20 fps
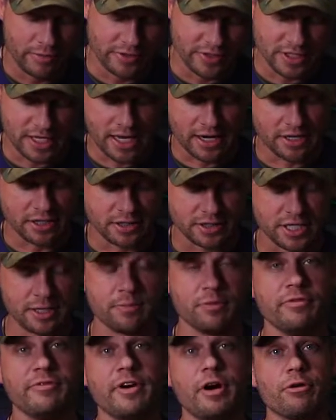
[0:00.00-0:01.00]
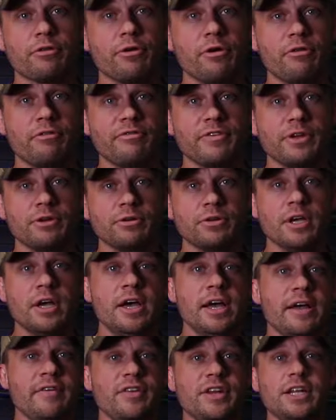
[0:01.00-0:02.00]
we just got a simple Velcro field.
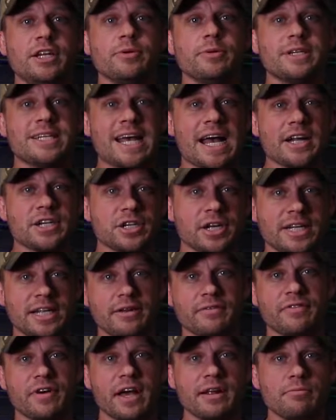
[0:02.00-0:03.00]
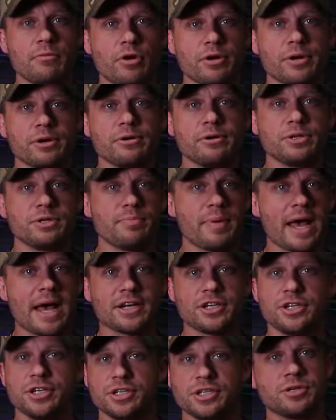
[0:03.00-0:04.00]
You need to attach identifying markers,
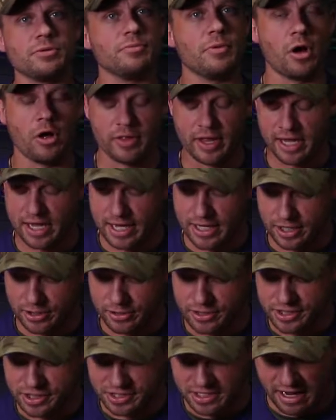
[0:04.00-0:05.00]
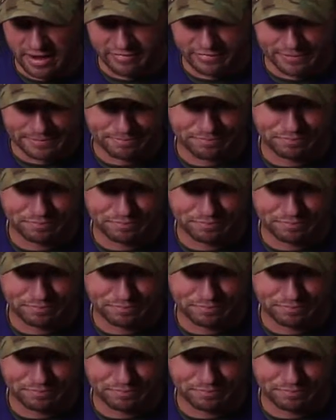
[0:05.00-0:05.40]
patches, all that kind of good stuff.